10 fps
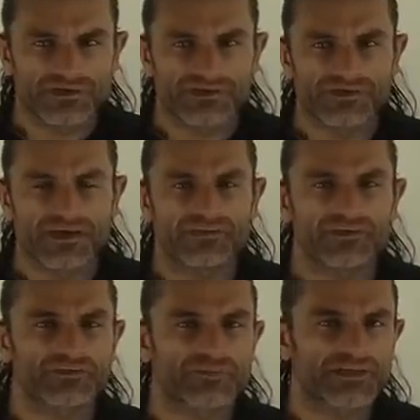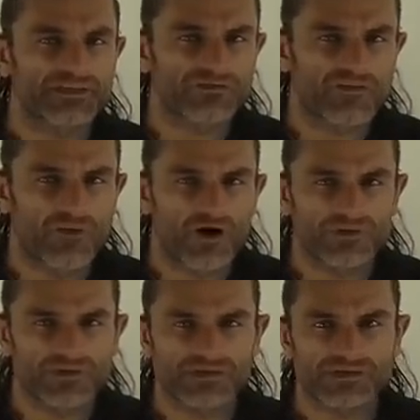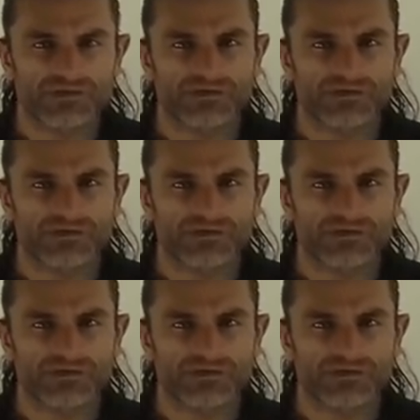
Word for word: Sit in this space for a moment,